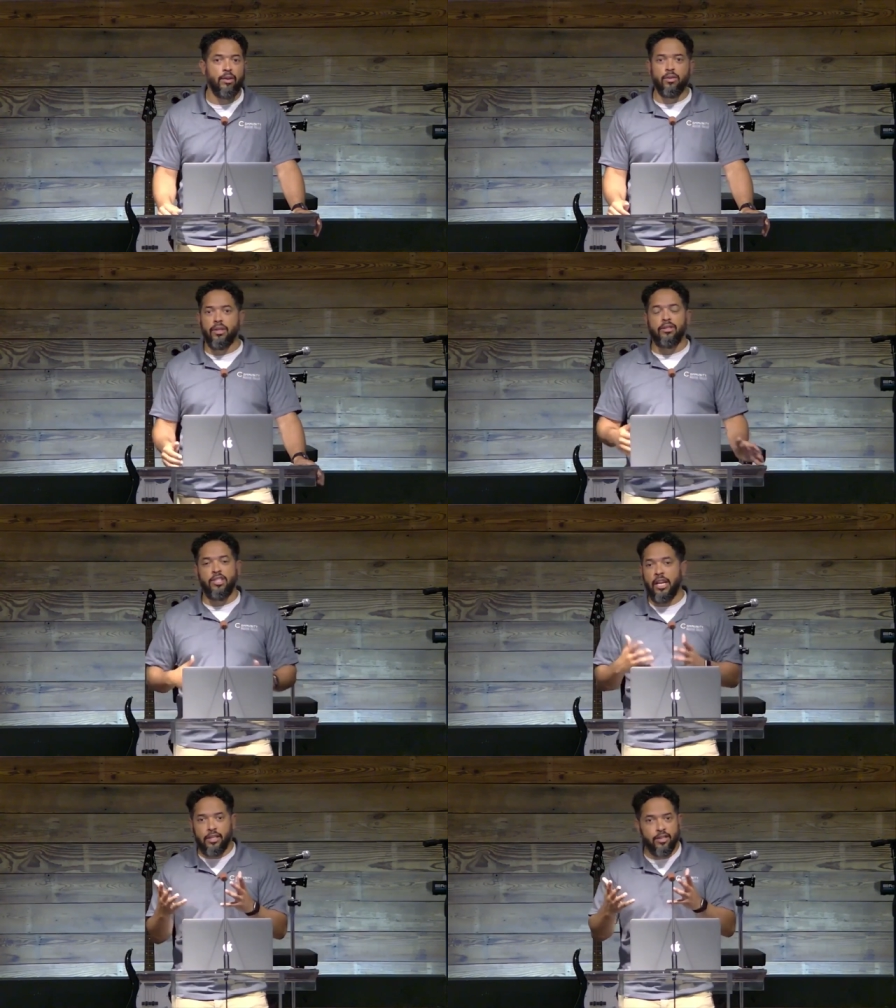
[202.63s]
Or a
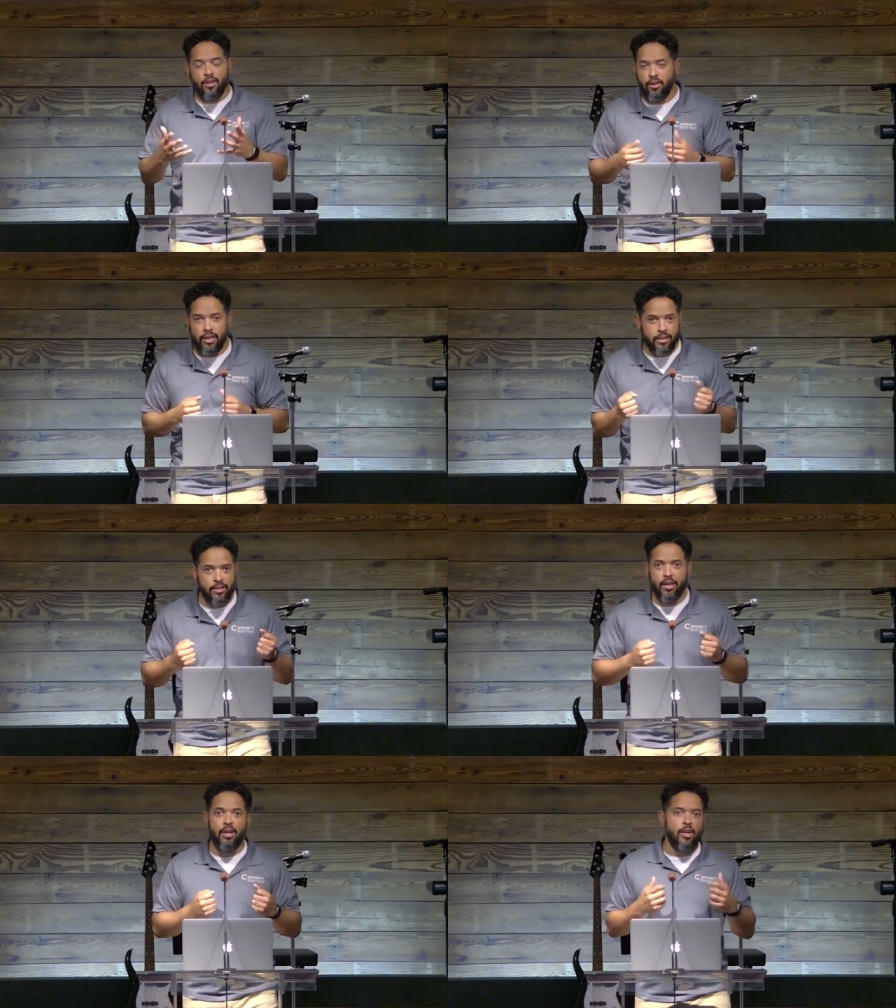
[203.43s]
chainsaw that's
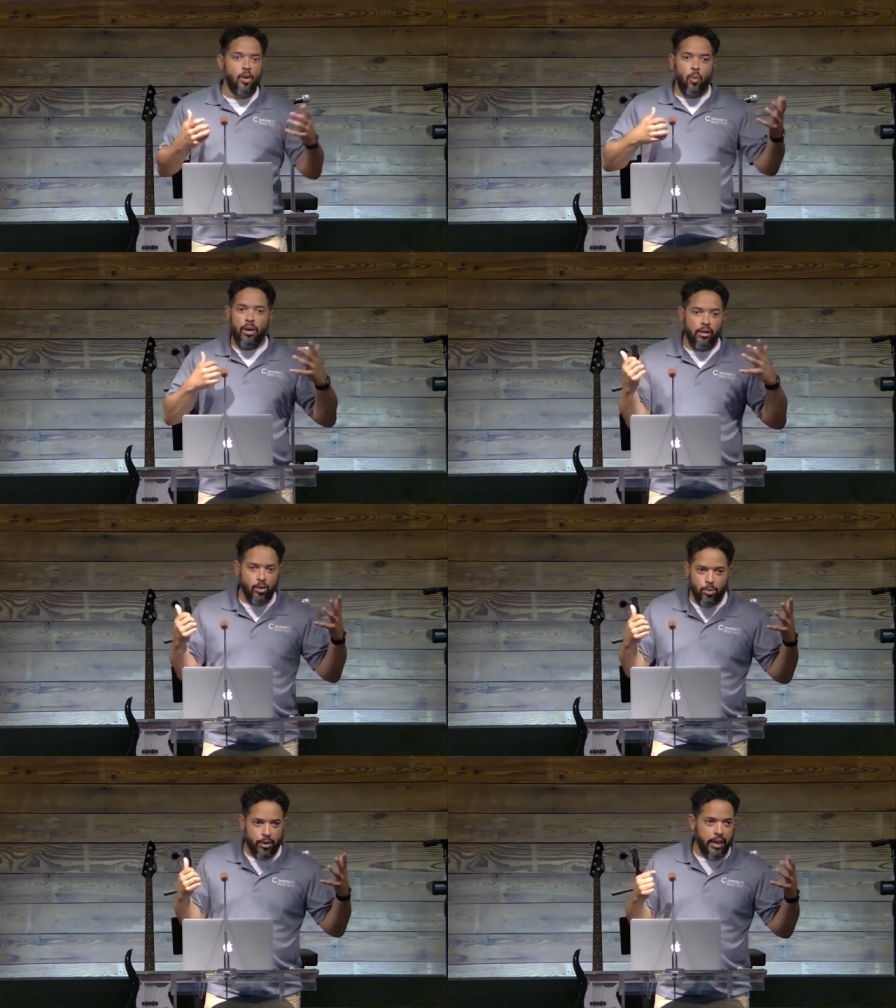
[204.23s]
well
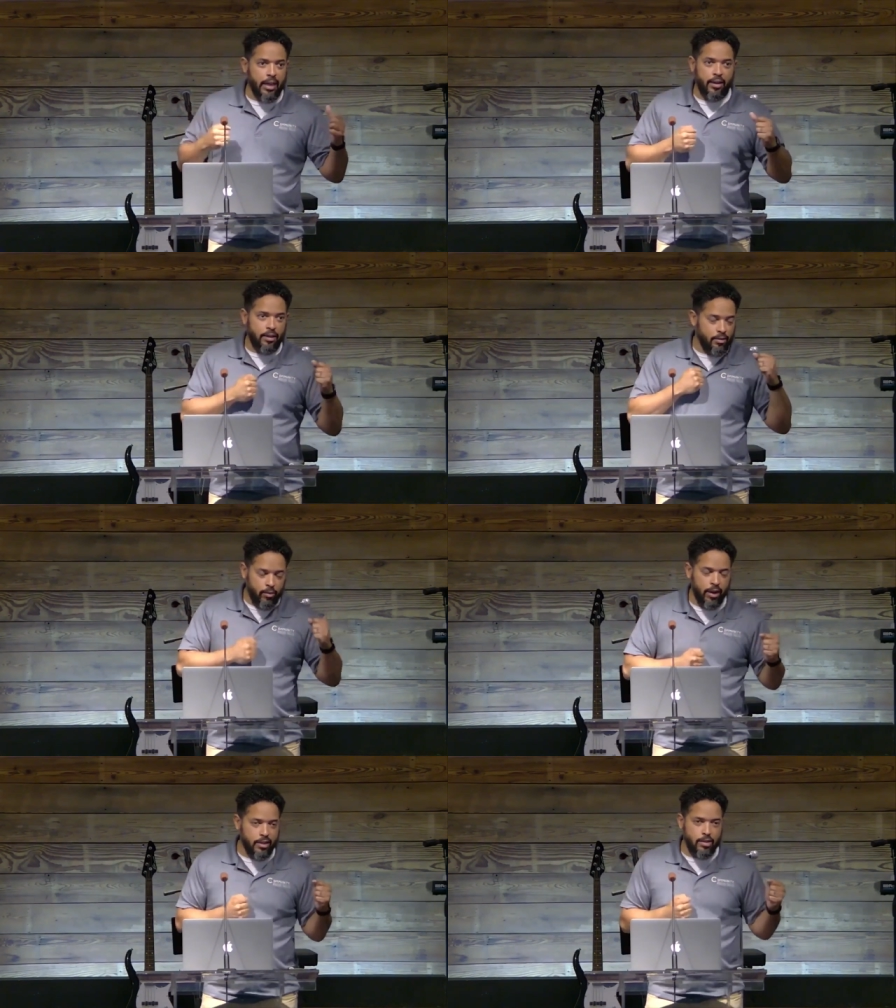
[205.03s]
lubricated,
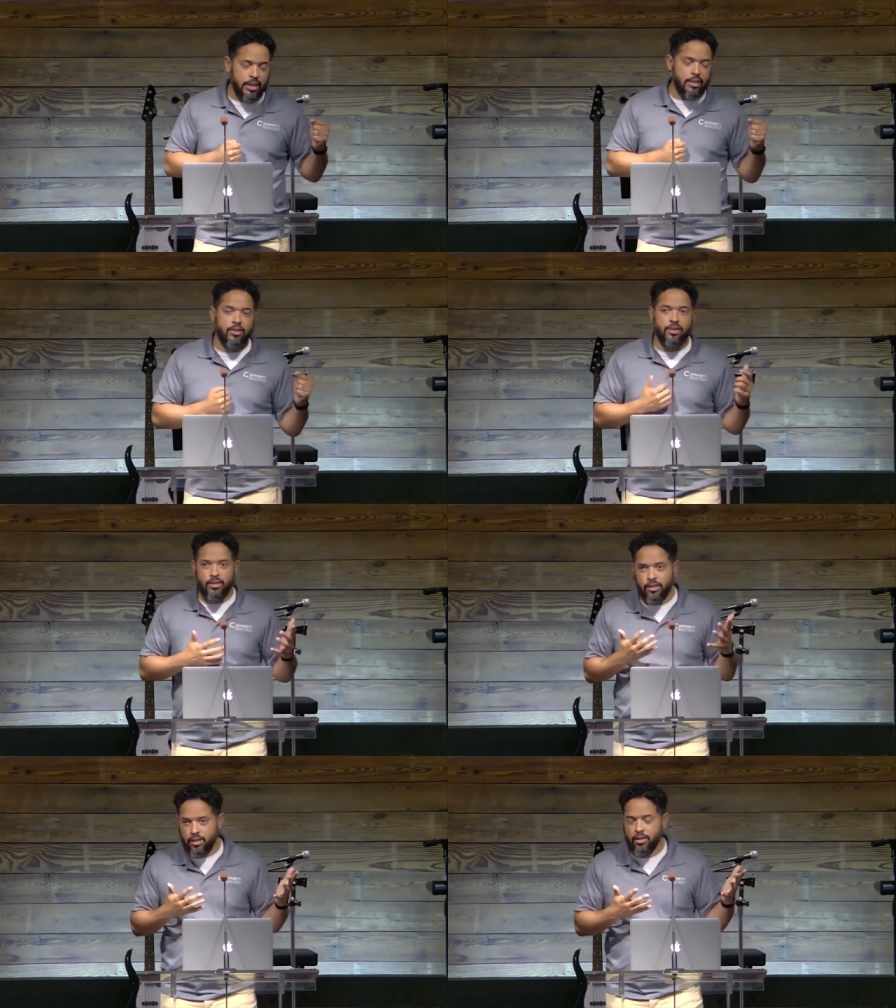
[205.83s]
right? It's easier to,
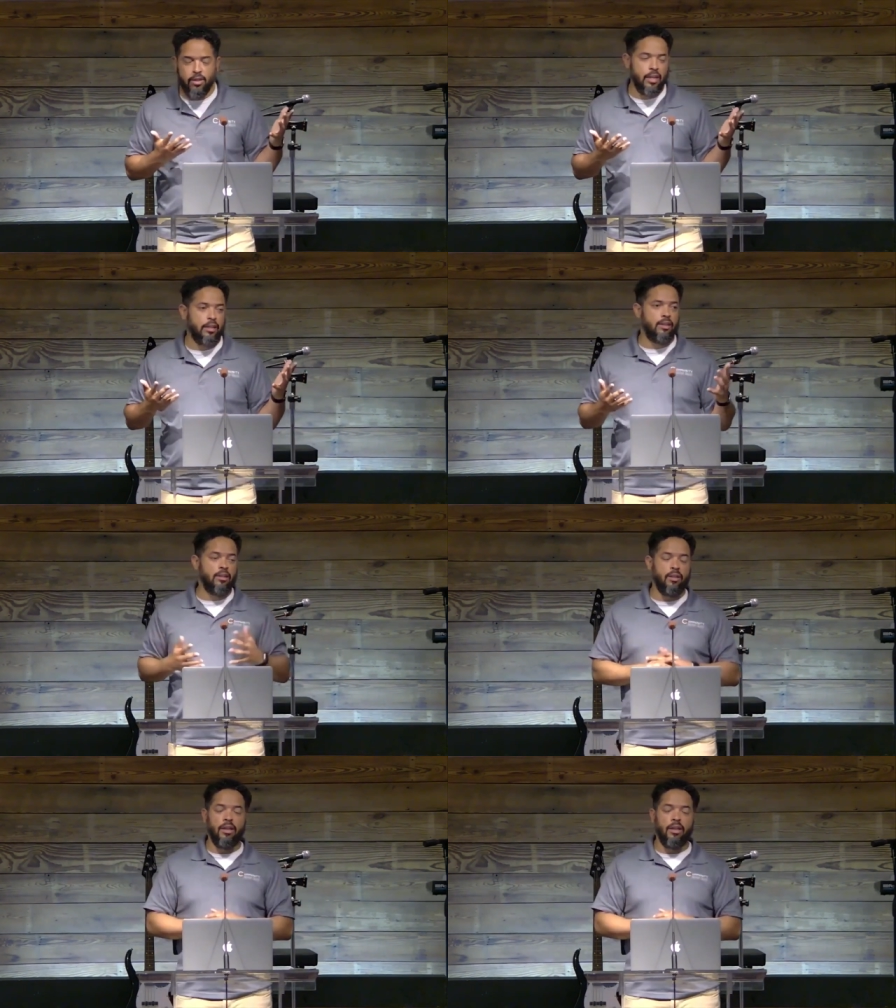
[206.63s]
to cut the